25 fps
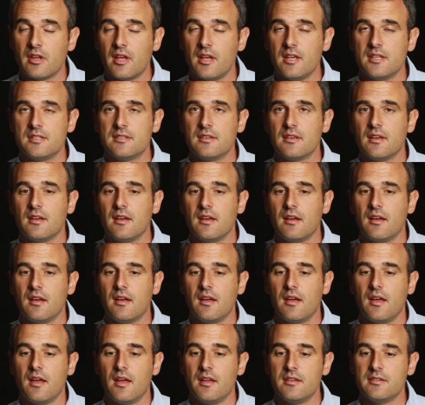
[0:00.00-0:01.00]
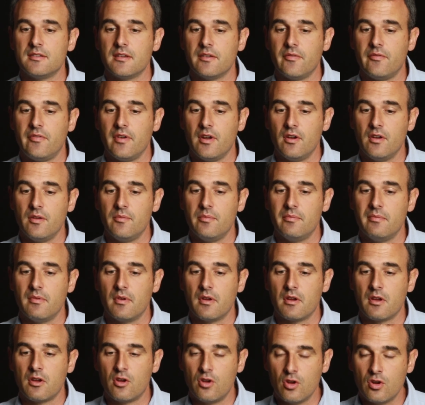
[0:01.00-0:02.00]
as a very
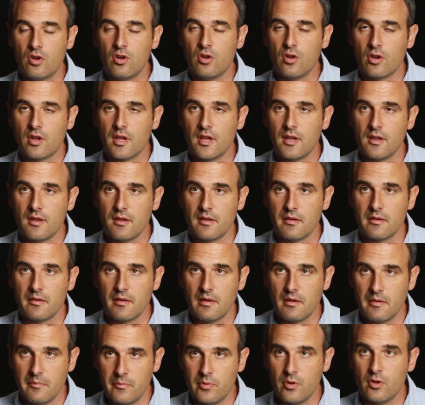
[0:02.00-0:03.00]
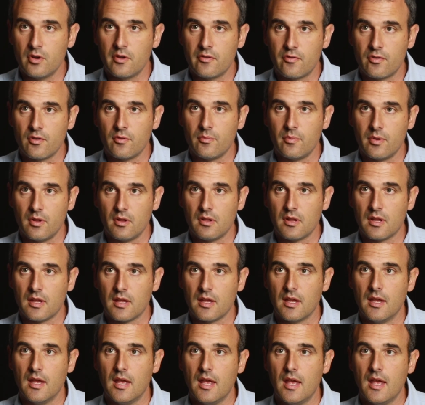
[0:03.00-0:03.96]
good-looking, beautiful building.